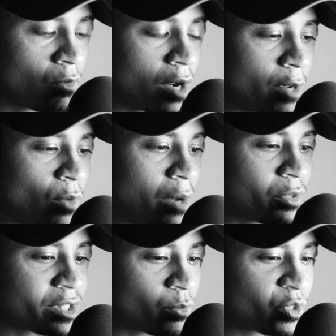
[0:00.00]
Right? Why
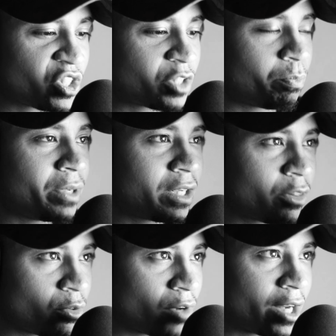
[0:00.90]
would someone
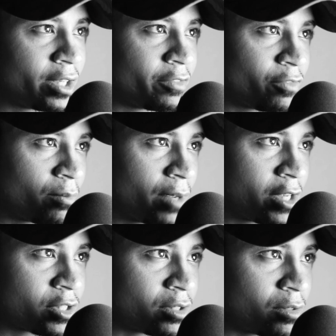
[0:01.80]
speak the right
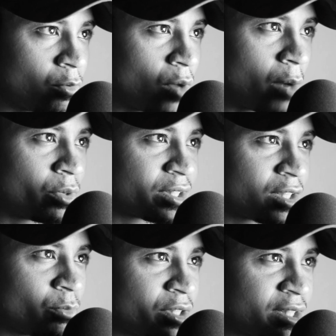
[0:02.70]
information? Why would
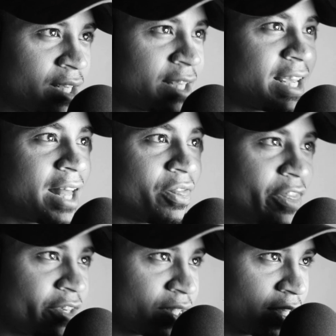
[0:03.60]
someone say, yeah,
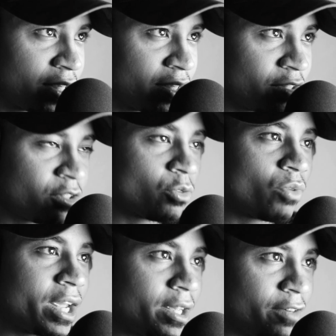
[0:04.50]
this is the
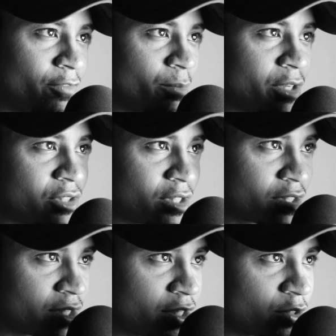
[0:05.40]
right information?
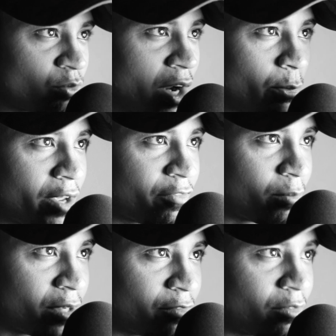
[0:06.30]
This is the right way for
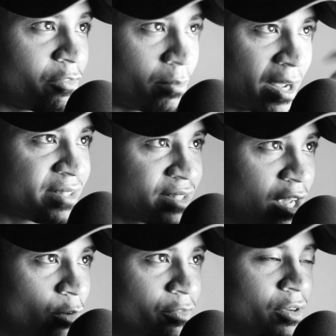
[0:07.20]
me, for
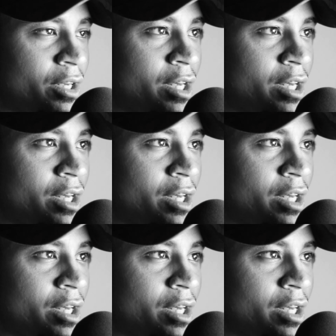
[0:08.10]
myself.